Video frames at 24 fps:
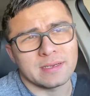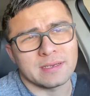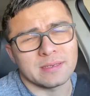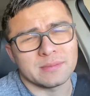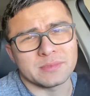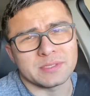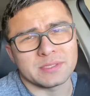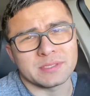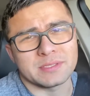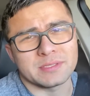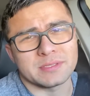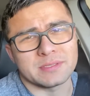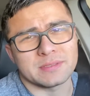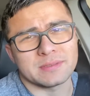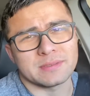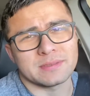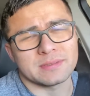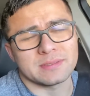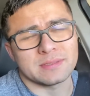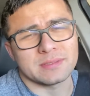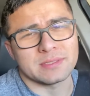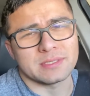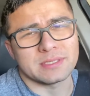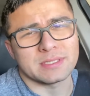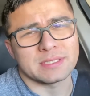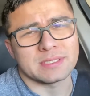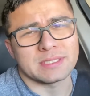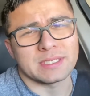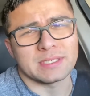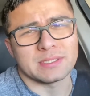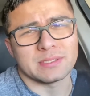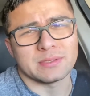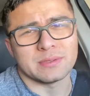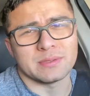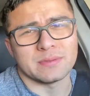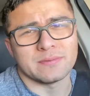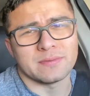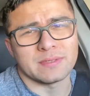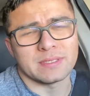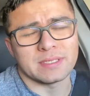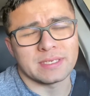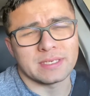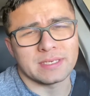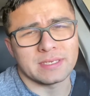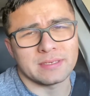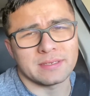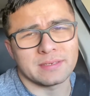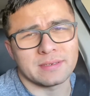Just stay tuned for
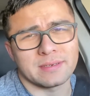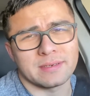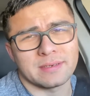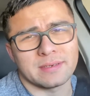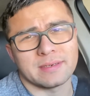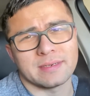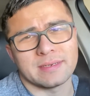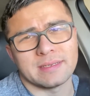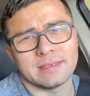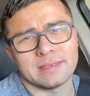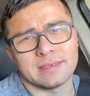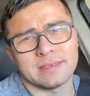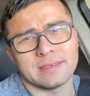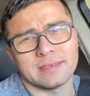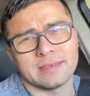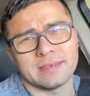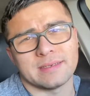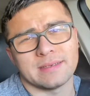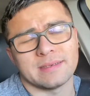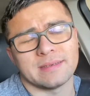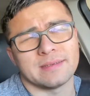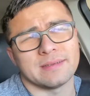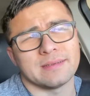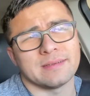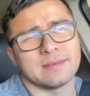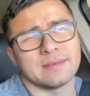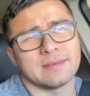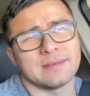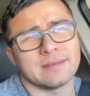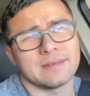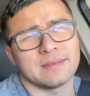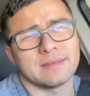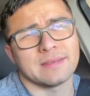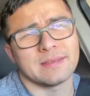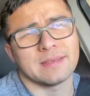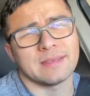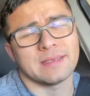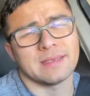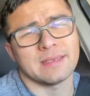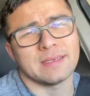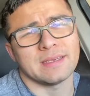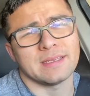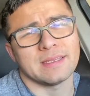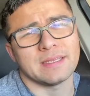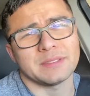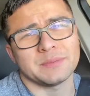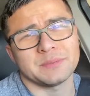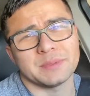that.
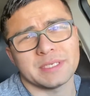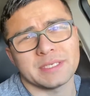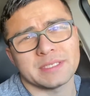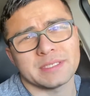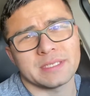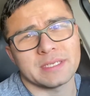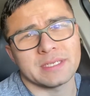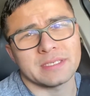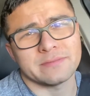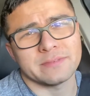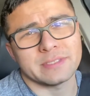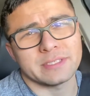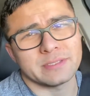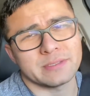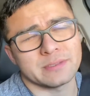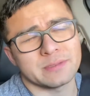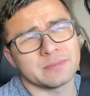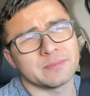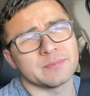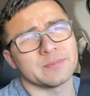And let's begin today's video.